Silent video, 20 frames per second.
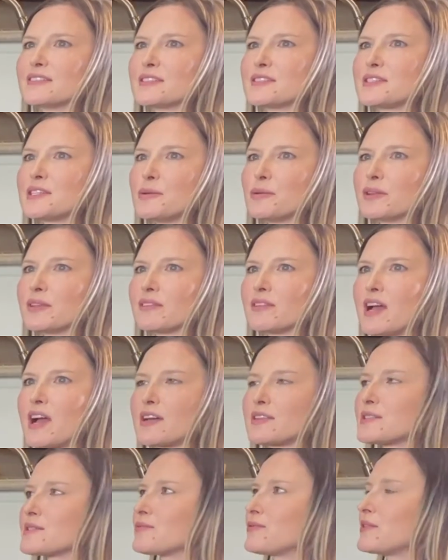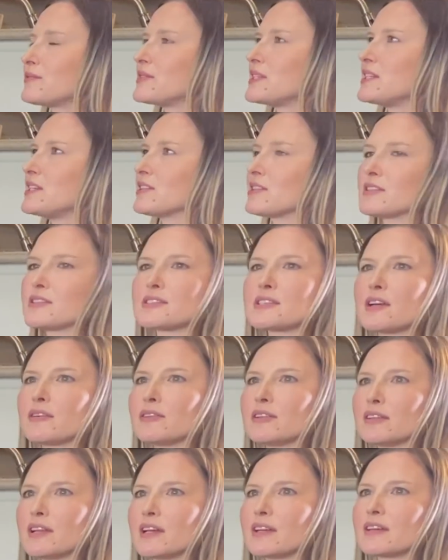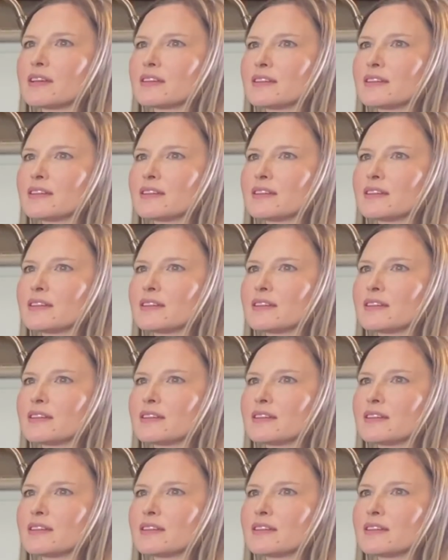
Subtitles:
see what the last 50 years sounded like.